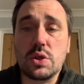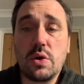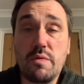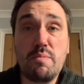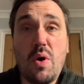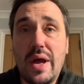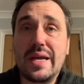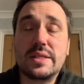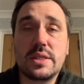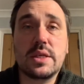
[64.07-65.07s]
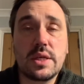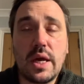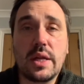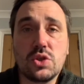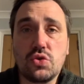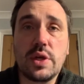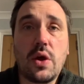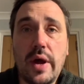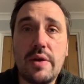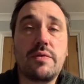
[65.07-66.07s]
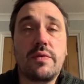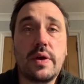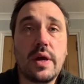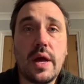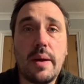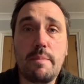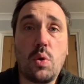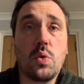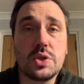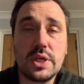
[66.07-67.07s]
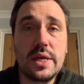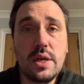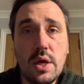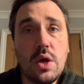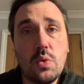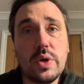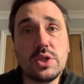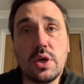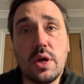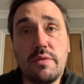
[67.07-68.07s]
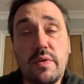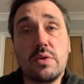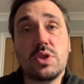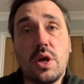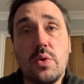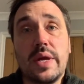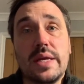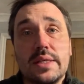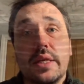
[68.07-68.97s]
of Myatt's Country Life porcelain, which photo is